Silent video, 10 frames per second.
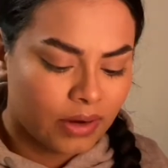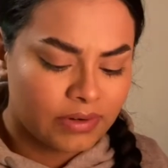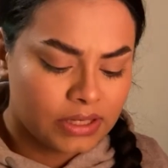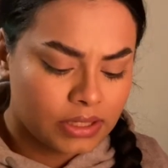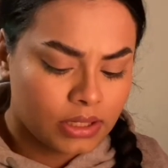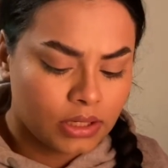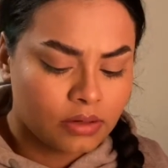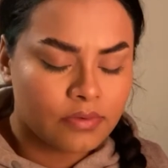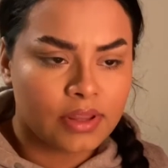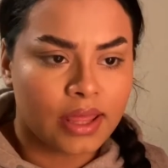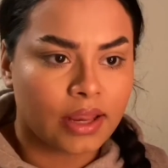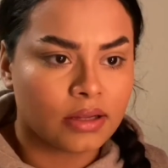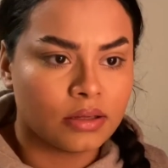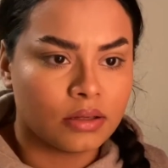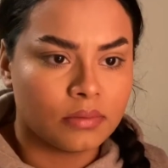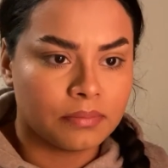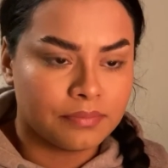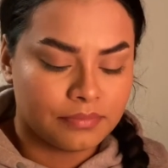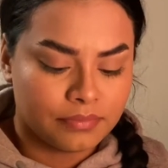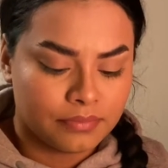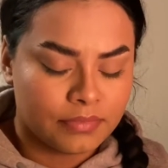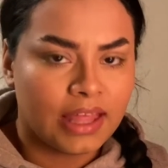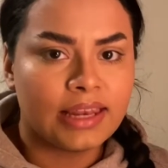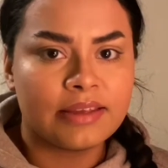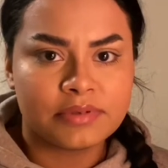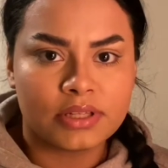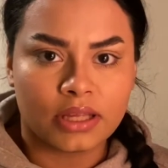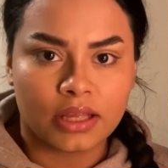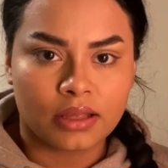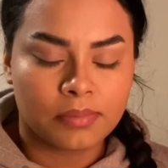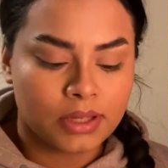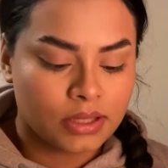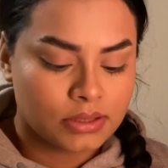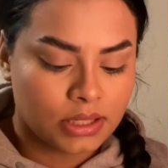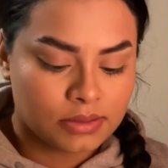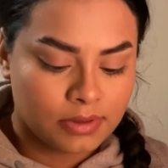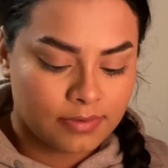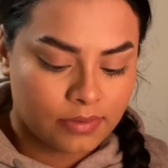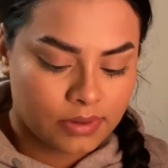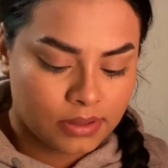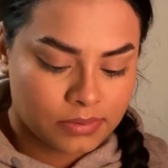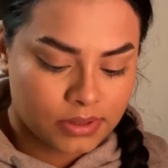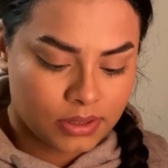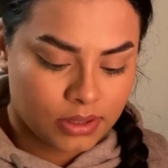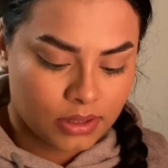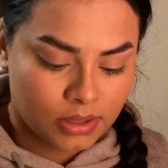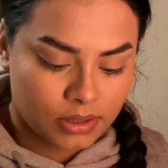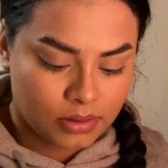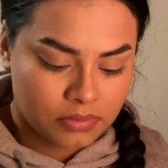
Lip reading: I really need to look for that, that lipstick. Because that's my favorite lipstick.